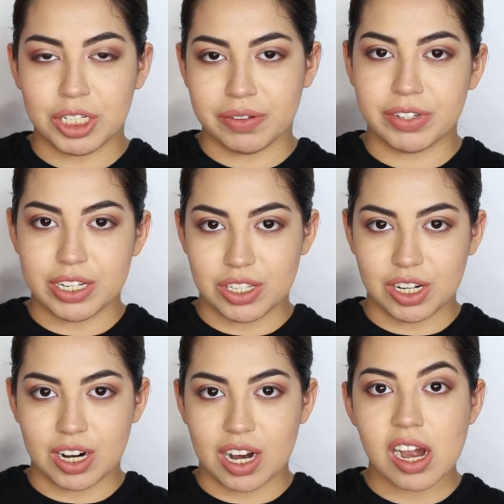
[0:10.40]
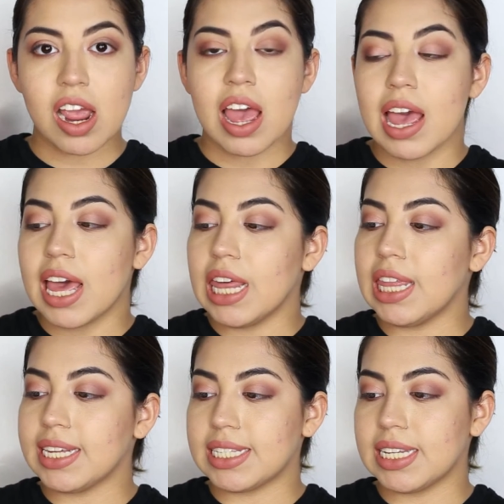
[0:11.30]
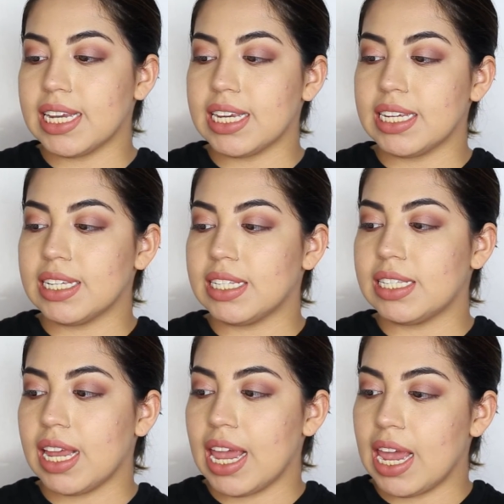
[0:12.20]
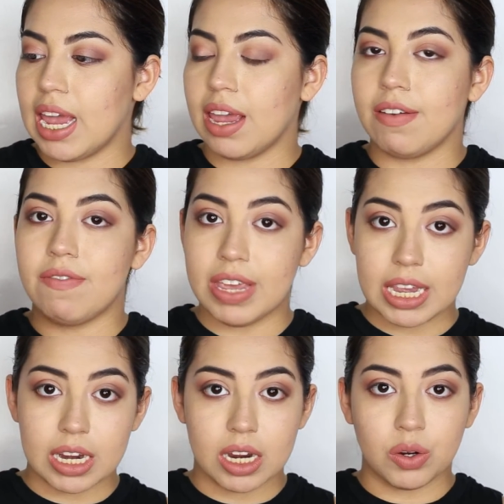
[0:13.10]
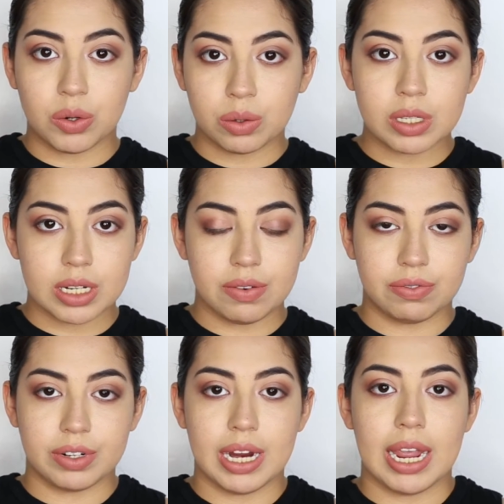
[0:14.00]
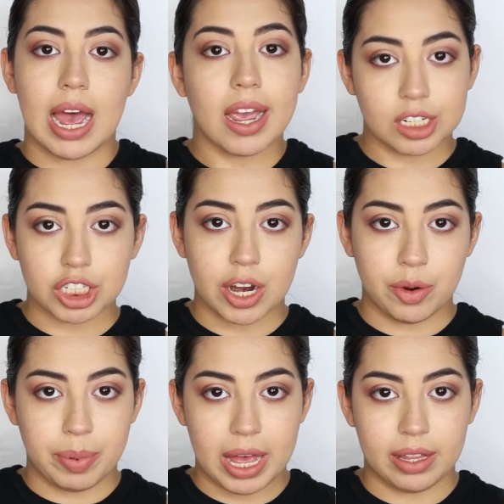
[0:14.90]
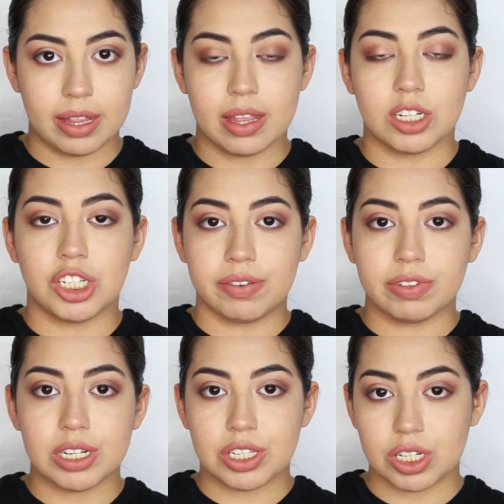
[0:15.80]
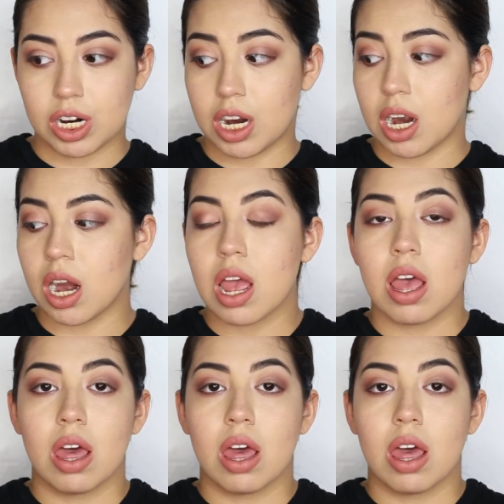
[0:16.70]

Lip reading: Jeffree Star. This is a vegan and cruelty-free eyeshadow palette that Jeffree Star,